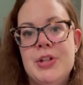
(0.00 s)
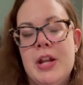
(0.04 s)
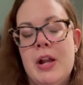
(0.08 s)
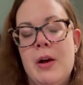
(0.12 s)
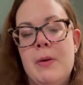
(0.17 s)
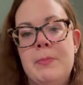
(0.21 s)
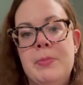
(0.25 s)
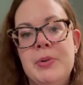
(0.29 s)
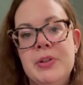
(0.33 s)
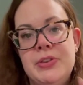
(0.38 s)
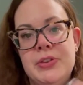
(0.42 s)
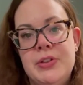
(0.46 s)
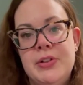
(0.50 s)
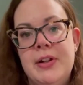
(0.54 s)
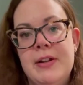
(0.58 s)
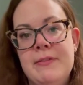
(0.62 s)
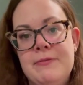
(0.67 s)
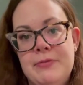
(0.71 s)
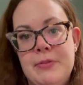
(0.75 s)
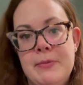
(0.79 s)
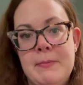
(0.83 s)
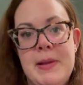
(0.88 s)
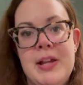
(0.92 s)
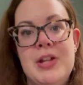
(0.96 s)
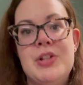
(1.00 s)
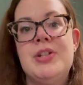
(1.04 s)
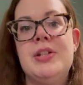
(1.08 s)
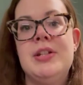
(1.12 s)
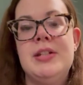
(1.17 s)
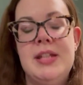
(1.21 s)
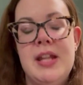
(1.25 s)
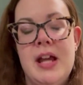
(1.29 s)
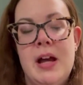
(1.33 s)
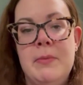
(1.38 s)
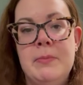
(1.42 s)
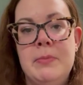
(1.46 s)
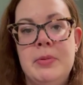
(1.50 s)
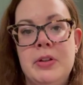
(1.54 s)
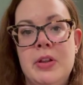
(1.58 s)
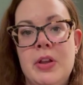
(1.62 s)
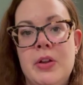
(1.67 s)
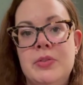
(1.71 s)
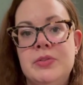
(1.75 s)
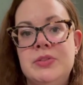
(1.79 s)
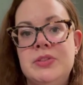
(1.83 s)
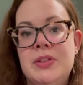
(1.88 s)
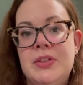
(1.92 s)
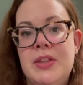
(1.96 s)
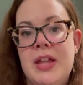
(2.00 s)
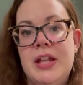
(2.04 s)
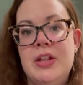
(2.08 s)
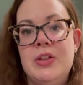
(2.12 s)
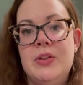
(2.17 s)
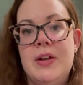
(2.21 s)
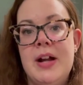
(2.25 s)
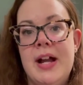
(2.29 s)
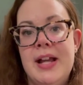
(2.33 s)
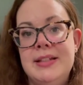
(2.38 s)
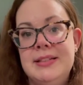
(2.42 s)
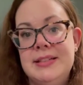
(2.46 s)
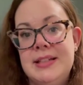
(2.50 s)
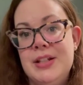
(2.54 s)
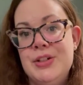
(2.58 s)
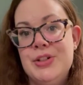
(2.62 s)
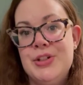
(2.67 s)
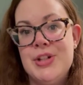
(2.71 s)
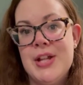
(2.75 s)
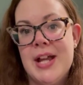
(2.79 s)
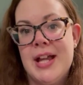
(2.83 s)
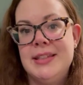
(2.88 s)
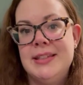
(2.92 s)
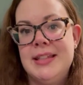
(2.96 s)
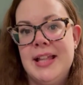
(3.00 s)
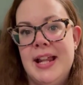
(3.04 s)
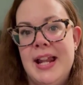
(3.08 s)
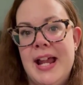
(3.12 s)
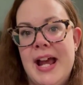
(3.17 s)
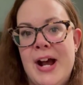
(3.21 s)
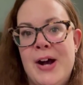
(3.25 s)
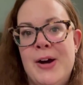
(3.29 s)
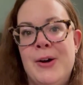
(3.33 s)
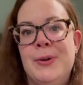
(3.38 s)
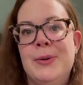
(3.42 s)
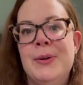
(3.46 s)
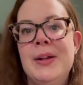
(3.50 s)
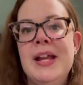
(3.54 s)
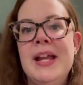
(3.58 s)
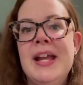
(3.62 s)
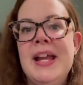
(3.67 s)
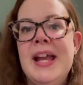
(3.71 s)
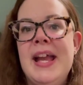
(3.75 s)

And I'll put their information down below so that you guys can check that out.